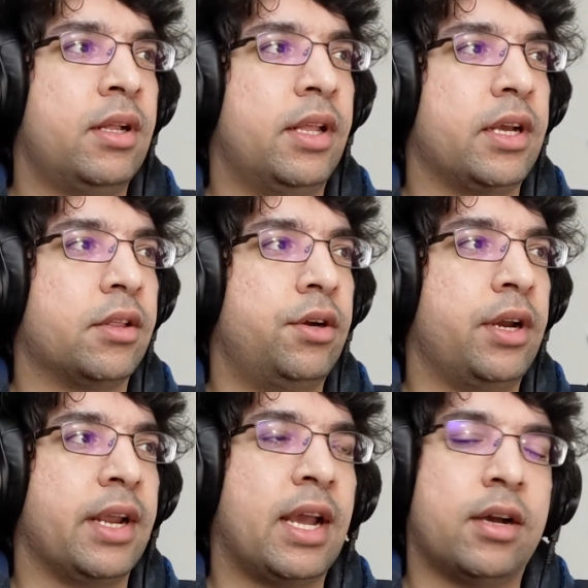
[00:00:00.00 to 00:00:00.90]
like
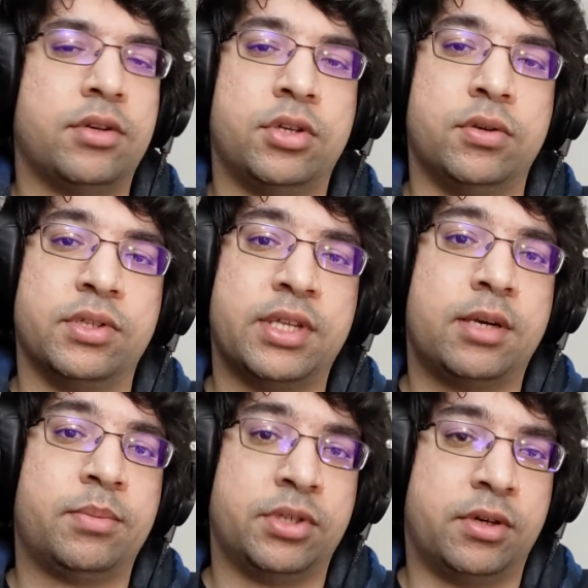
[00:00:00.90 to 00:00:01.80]
learning how to
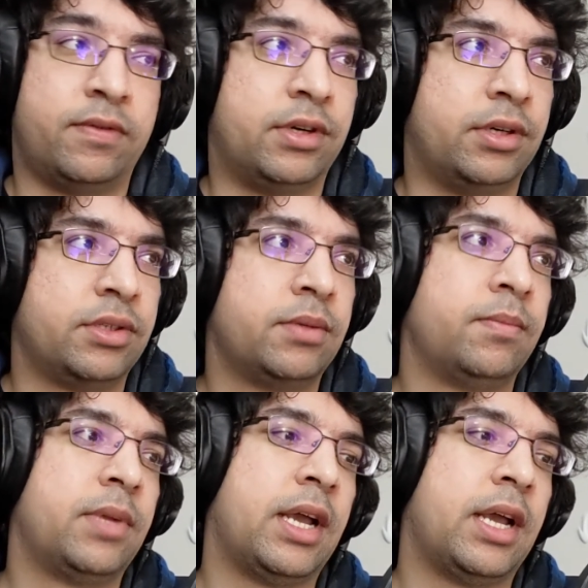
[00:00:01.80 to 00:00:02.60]
set up servers,